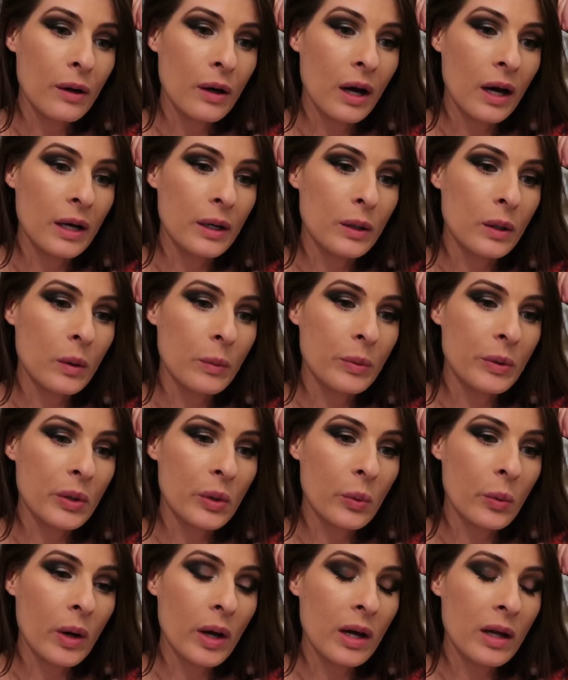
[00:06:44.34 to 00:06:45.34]
I hope
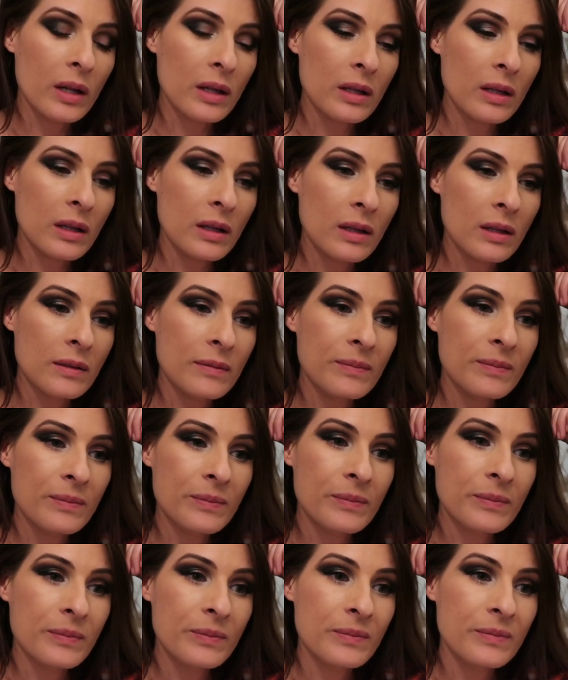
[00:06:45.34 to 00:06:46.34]
you're well.
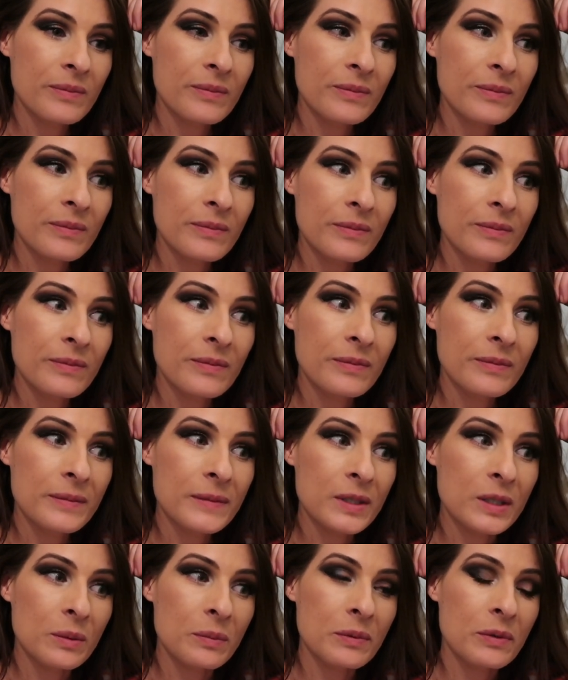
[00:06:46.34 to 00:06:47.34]

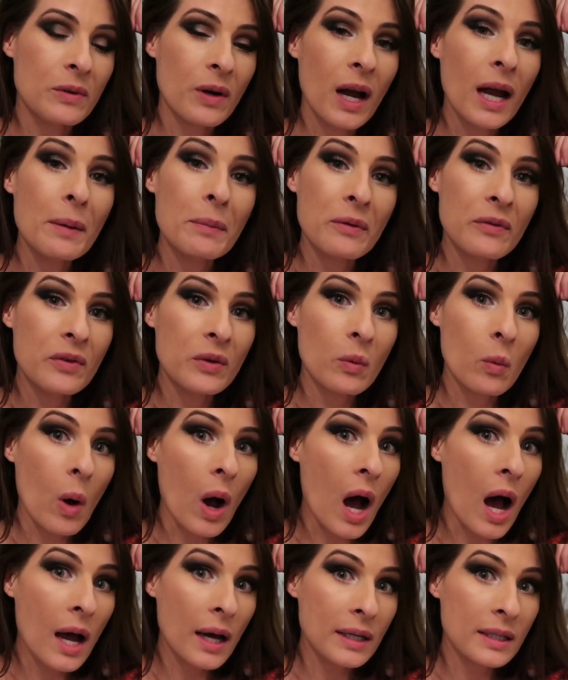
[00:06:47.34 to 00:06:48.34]
Subscribe if you
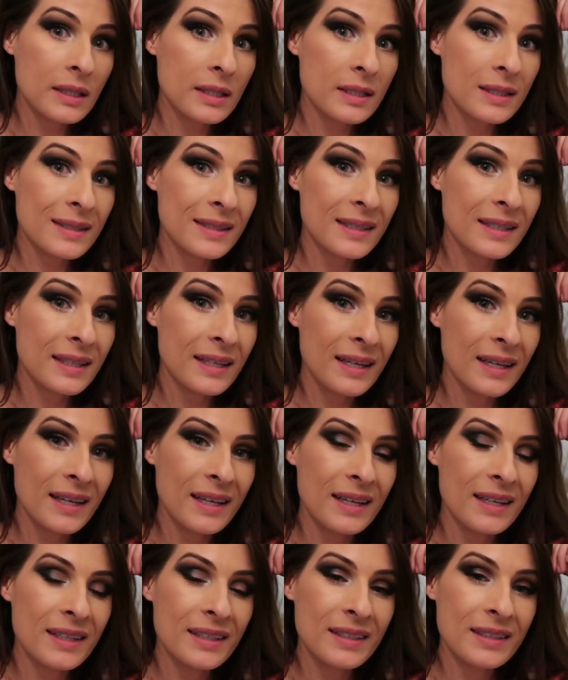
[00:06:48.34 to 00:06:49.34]
want.
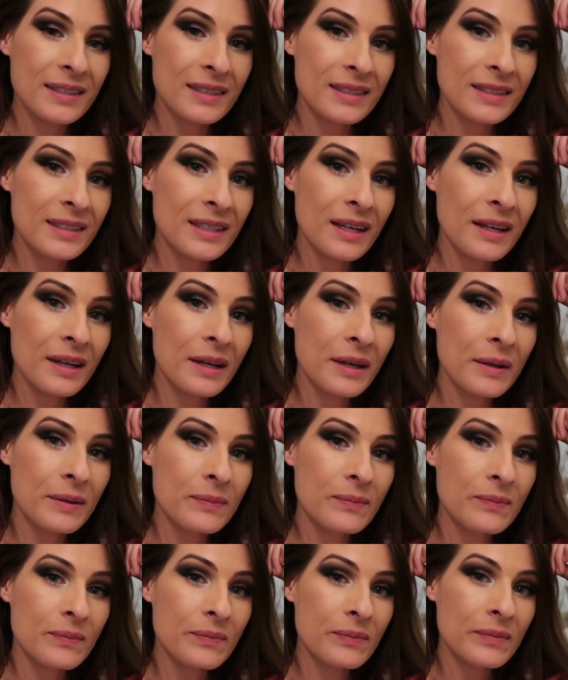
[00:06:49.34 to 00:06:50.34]
And
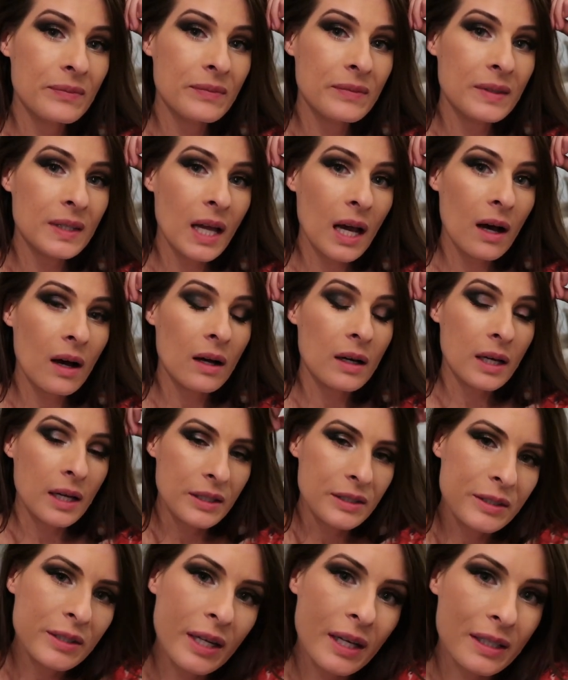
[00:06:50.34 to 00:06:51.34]
um, yeah, I'll
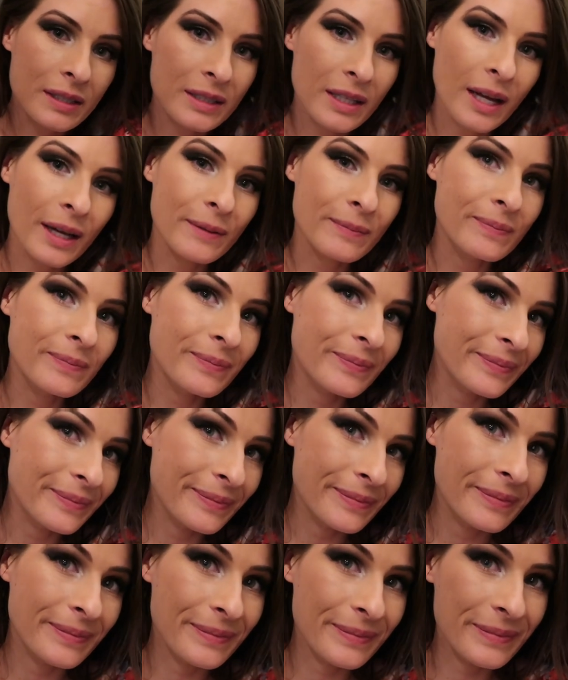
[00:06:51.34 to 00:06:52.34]
catch you next time.
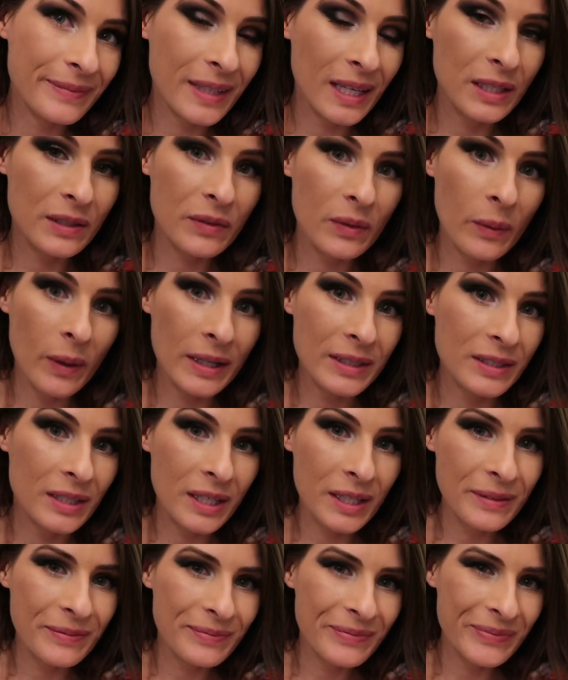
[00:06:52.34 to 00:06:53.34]
Thanks for
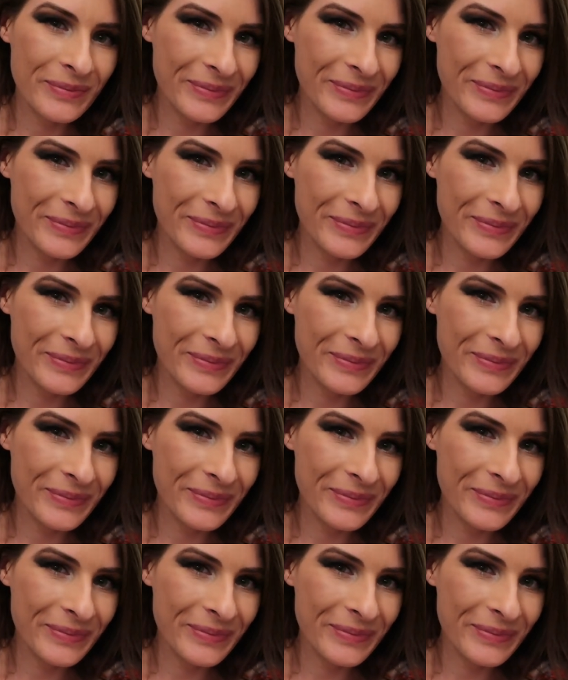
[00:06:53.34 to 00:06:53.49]
watching.